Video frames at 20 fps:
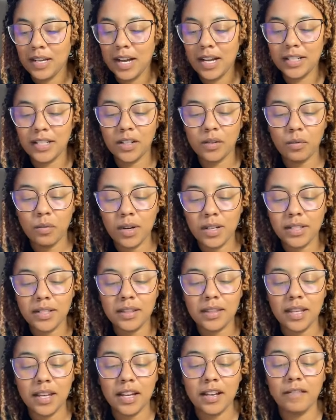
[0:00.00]
I didn't want
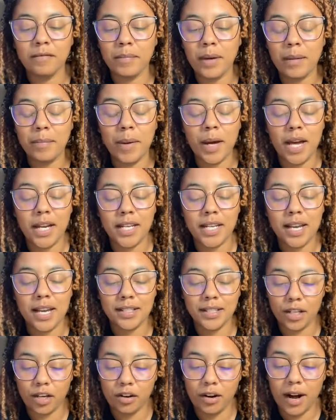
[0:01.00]
to think of my body
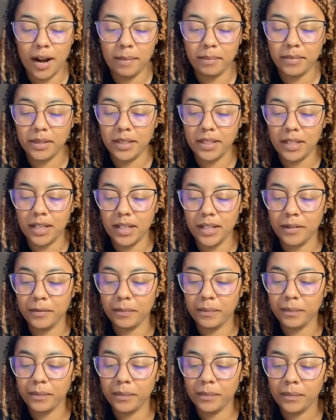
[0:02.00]
as a crime
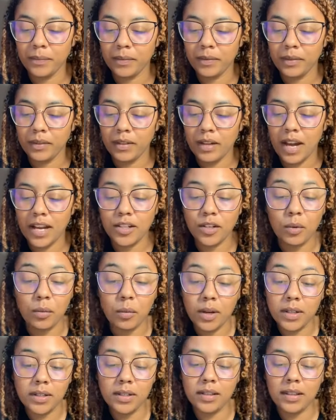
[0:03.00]
scene. I
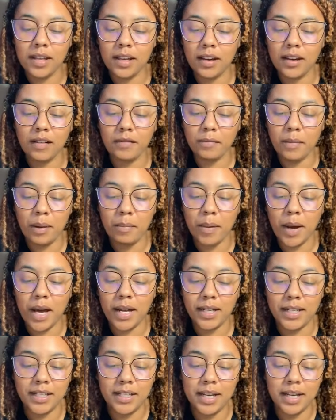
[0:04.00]
don't want to think of my
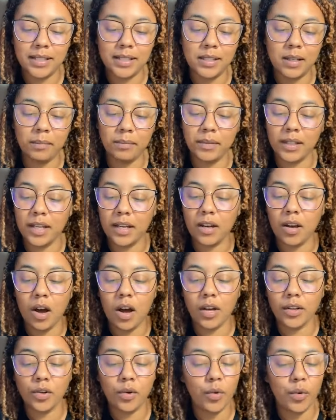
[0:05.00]
body as something
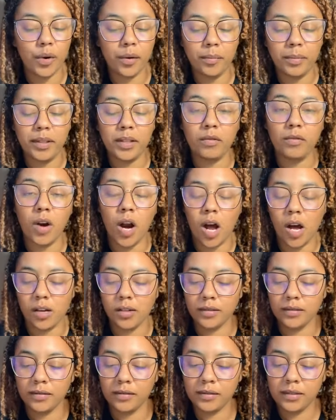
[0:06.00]
gone horribly
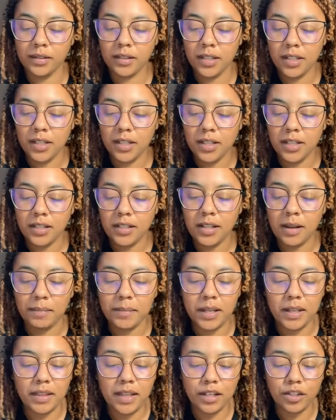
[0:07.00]
wrong,
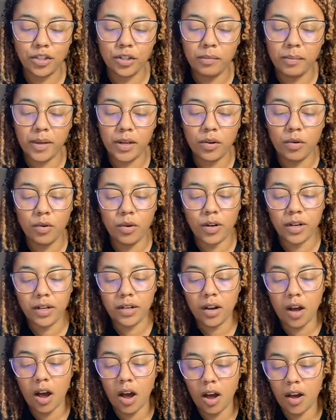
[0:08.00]
something that should be
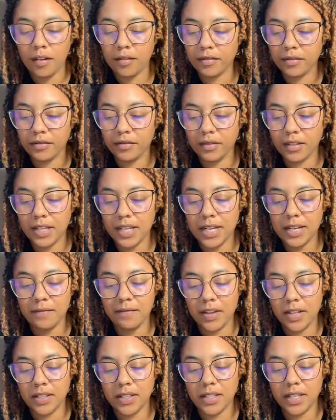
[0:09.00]
cordoned off and
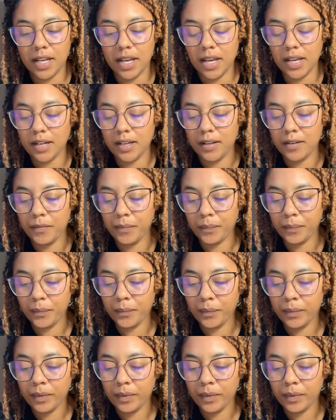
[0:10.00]
investigated.